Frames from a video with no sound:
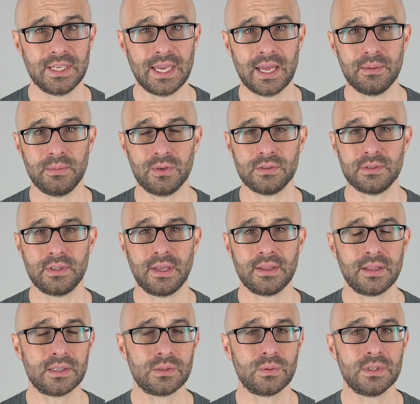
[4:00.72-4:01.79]
the animals
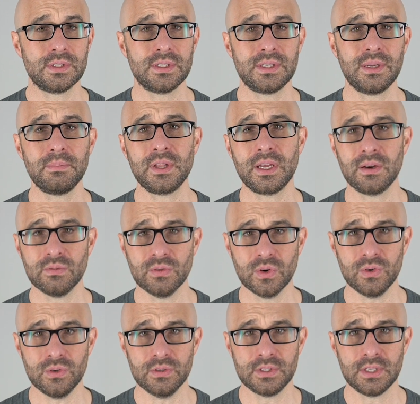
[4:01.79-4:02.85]
that this was simply a
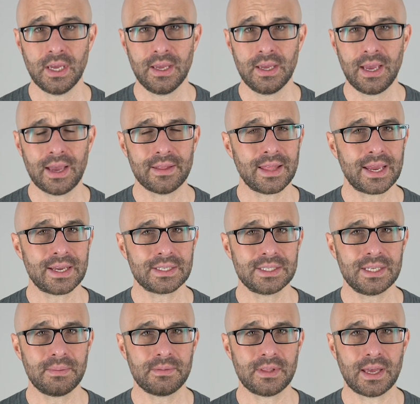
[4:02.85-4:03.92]
ruse, and they
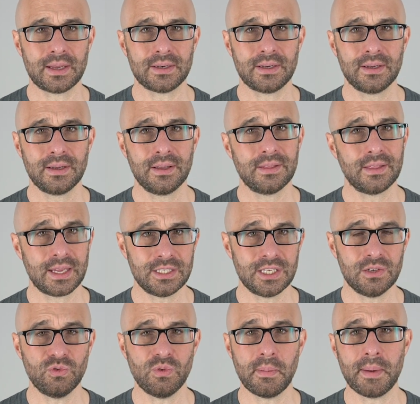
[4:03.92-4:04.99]
accept that they
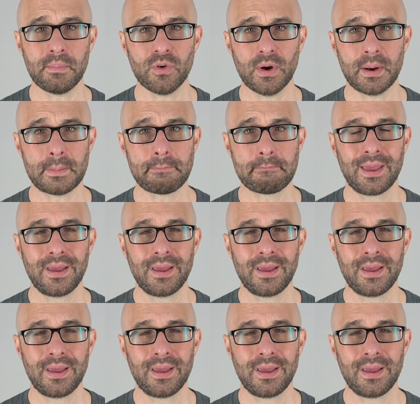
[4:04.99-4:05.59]
did remember it.